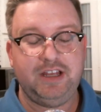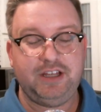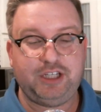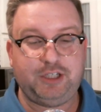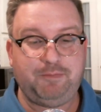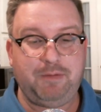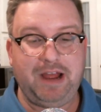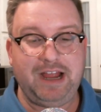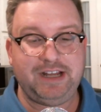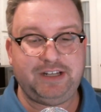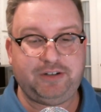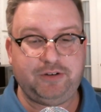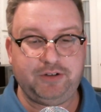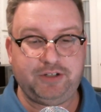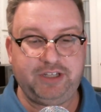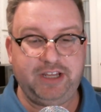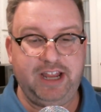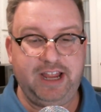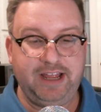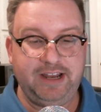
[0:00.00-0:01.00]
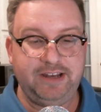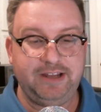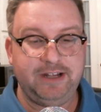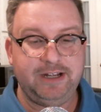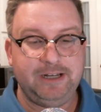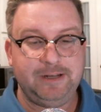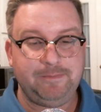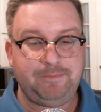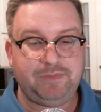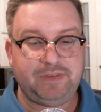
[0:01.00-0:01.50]
Spicer said.
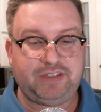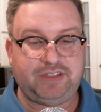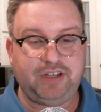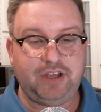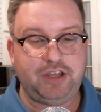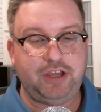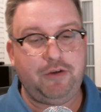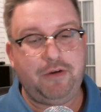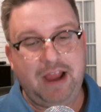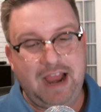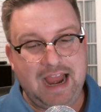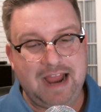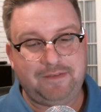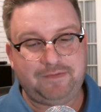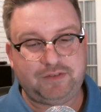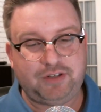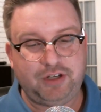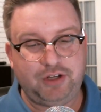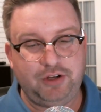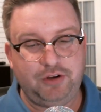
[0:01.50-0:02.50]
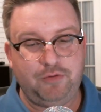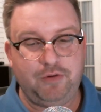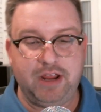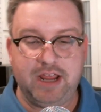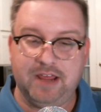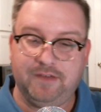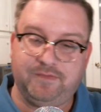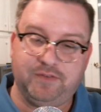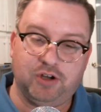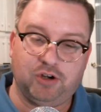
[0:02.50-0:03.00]
So you have to,
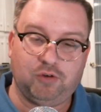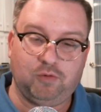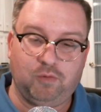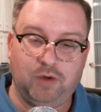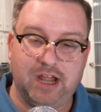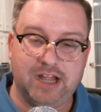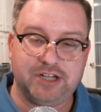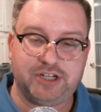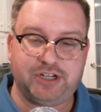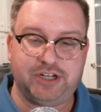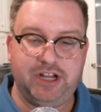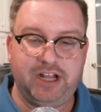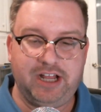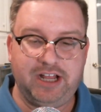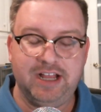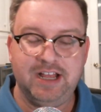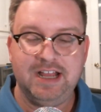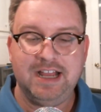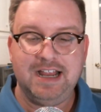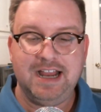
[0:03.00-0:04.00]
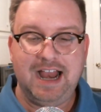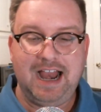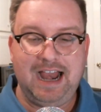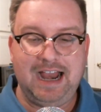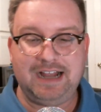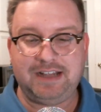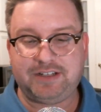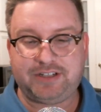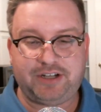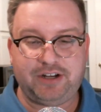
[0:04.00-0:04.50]
if you're Russia,
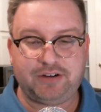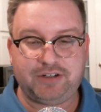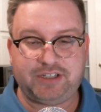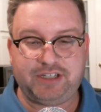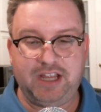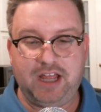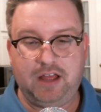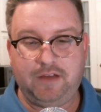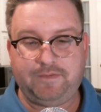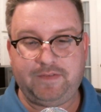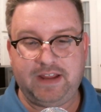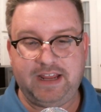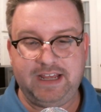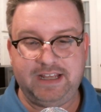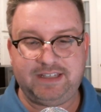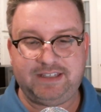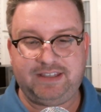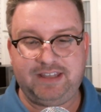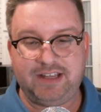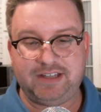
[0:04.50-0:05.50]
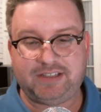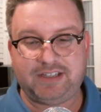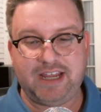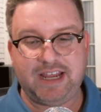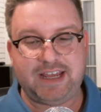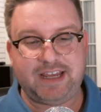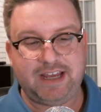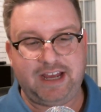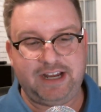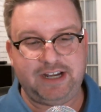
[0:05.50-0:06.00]
Ask yourself, is this
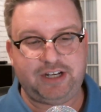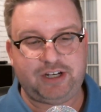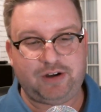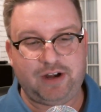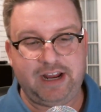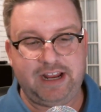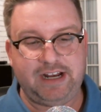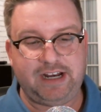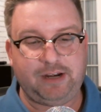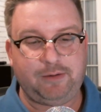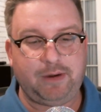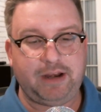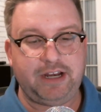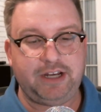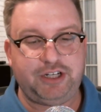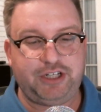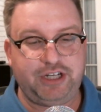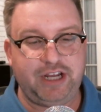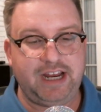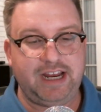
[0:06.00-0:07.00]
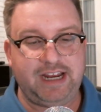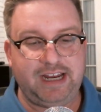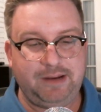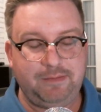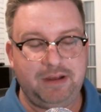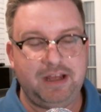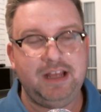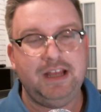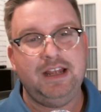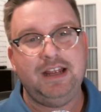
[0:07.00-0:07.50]
a country and a
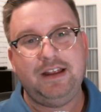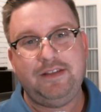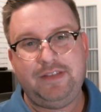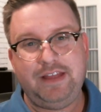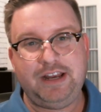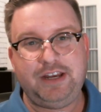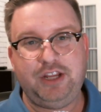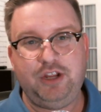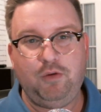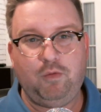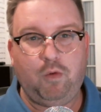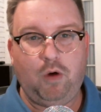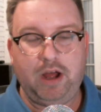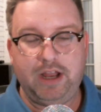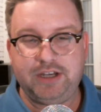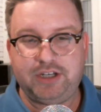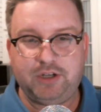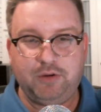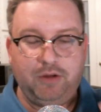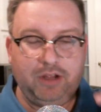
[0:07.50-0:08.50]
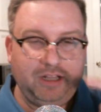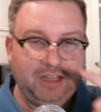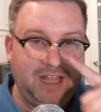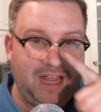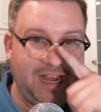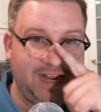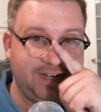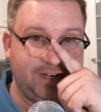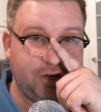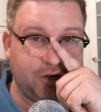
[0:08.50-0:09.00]
regime that you want to
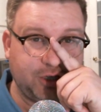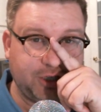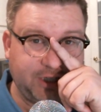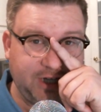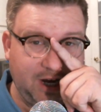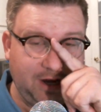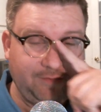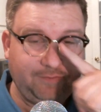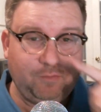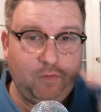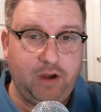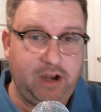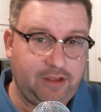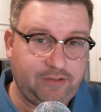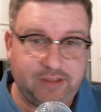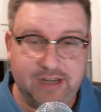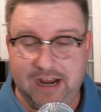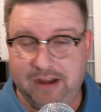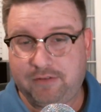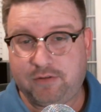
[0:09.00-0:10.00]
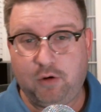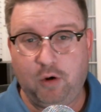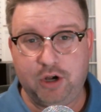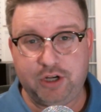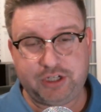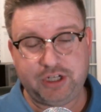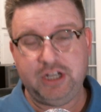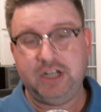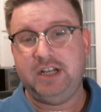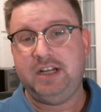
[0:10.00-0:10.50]
align yourself with? Now, of
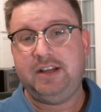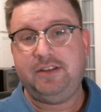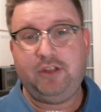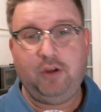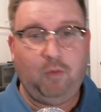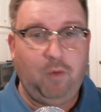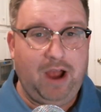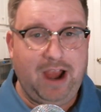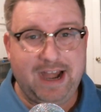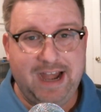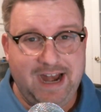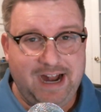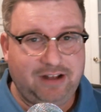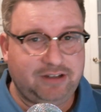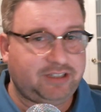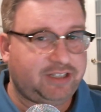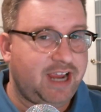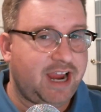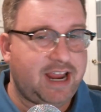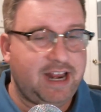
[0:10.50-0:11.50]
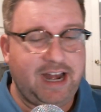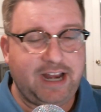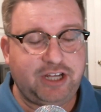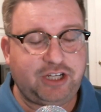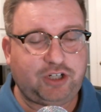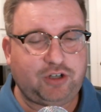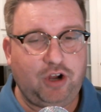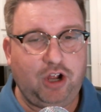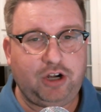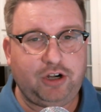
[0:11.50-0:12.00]
course, the White House taking a
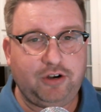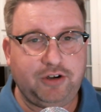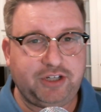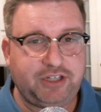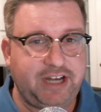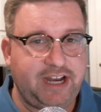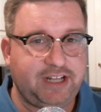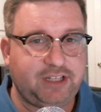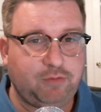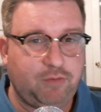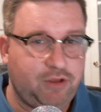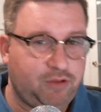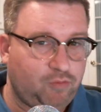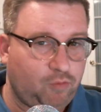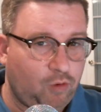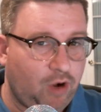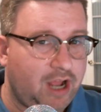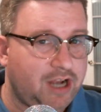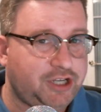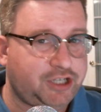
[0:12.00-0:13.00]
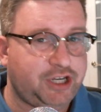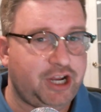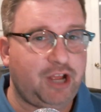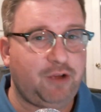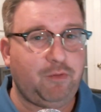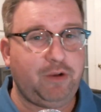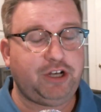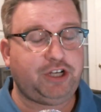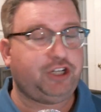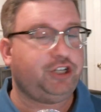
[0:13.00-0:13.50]
stronger stance with
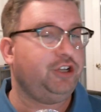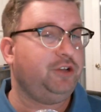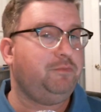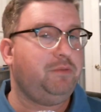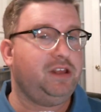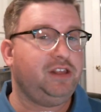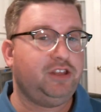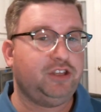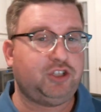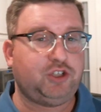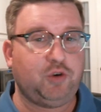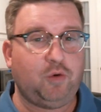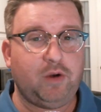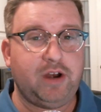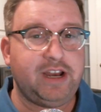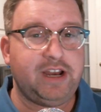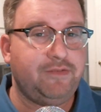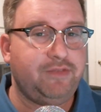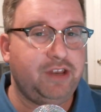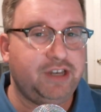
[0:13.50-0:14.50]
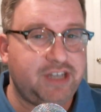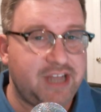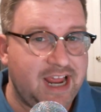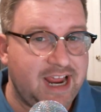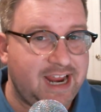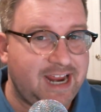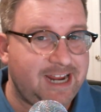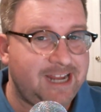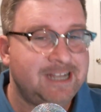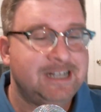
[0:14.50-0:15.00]
Russia, which should be the story of the
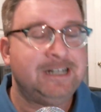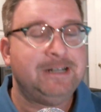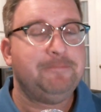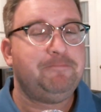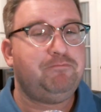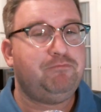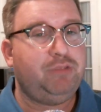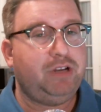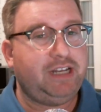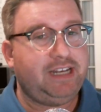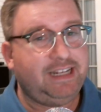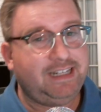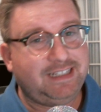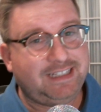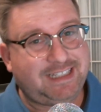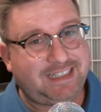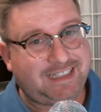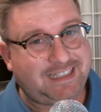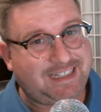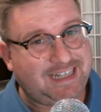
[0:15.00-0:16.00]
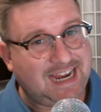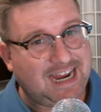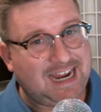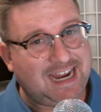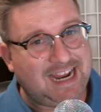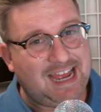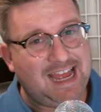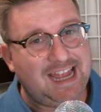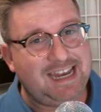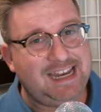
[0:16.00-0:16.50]
day. But
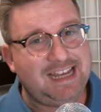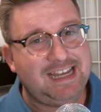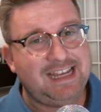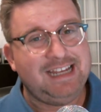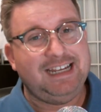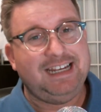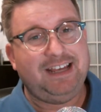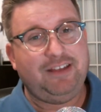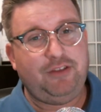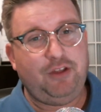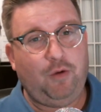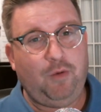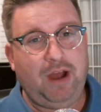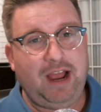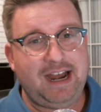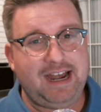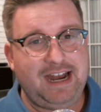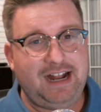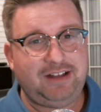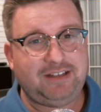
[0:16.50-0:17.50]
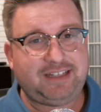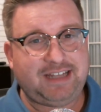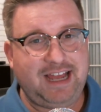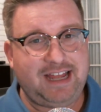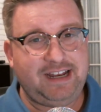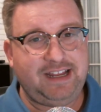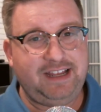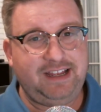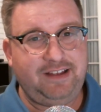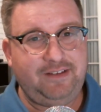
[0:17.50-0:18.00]
instead, the White House
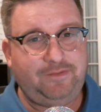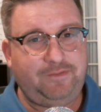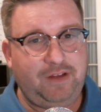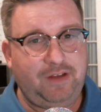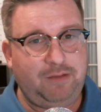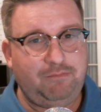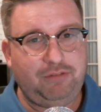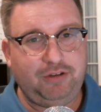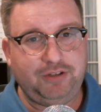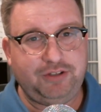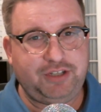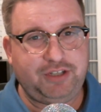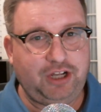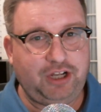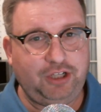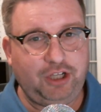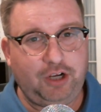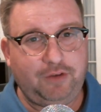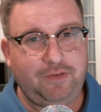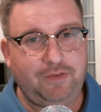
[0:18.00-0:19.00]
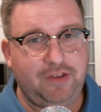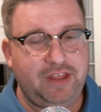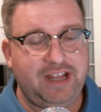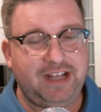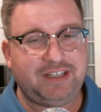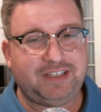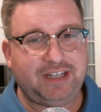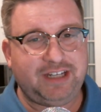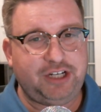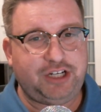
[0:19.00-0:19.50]
kind of fumbles all over
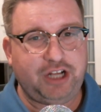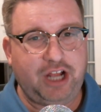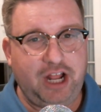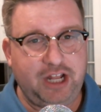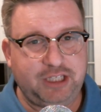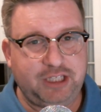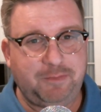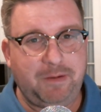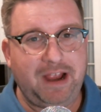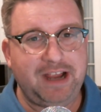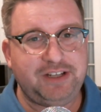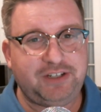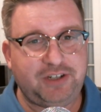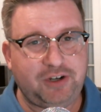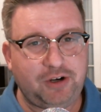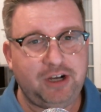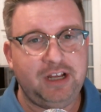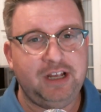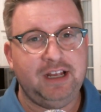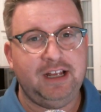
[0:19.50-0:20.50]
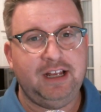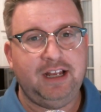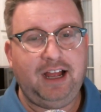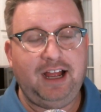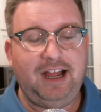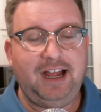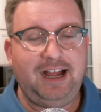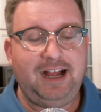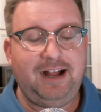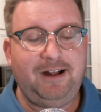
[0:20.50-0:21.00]
this, and Sean Spicer
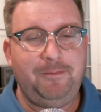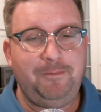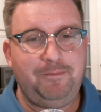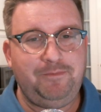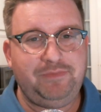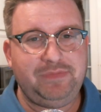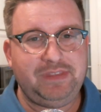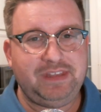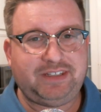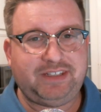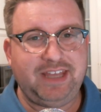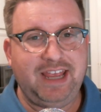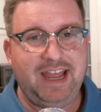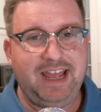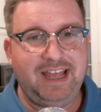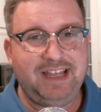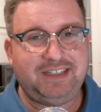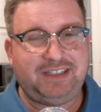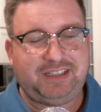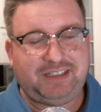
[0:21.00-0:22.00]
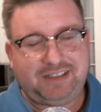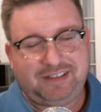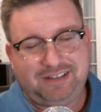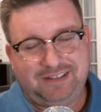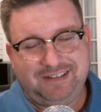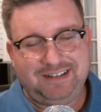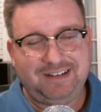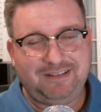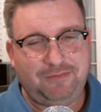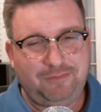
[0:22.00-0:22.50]
um, says,
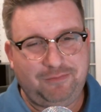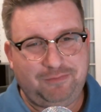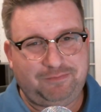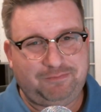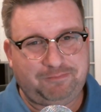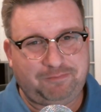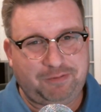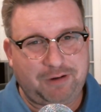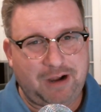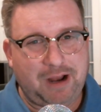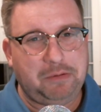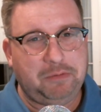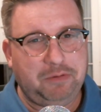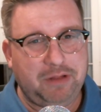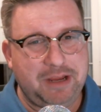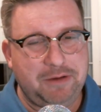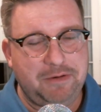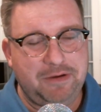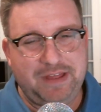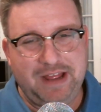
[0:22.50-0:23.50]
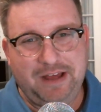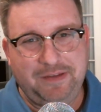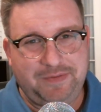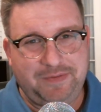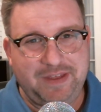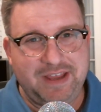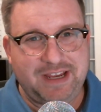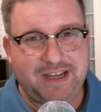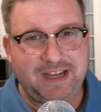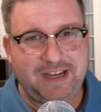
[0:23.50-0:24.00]
probably without
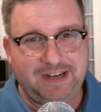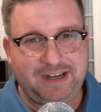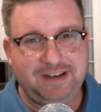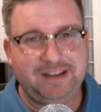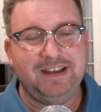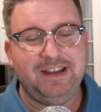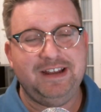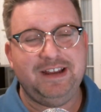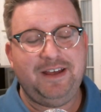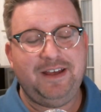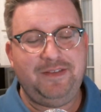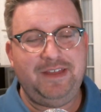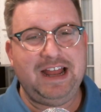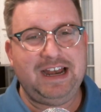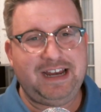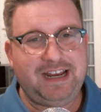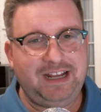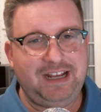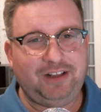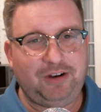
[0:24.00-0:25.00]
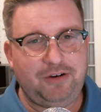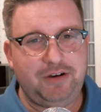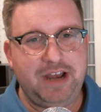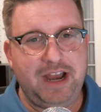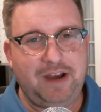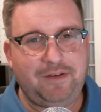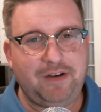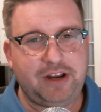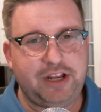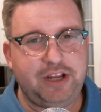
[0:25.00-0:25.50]
thinking, that Hitler
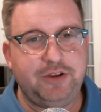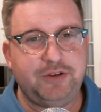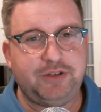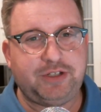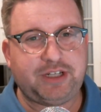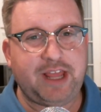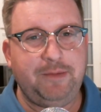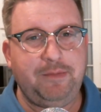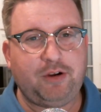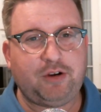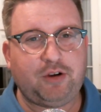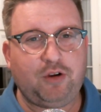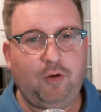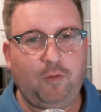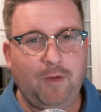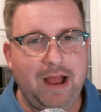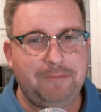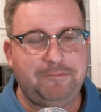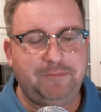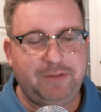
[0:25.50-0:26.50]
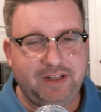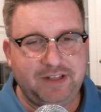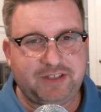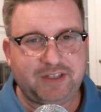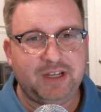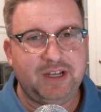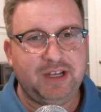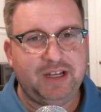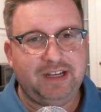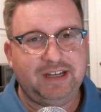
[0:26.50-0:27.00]
never used chemical weapons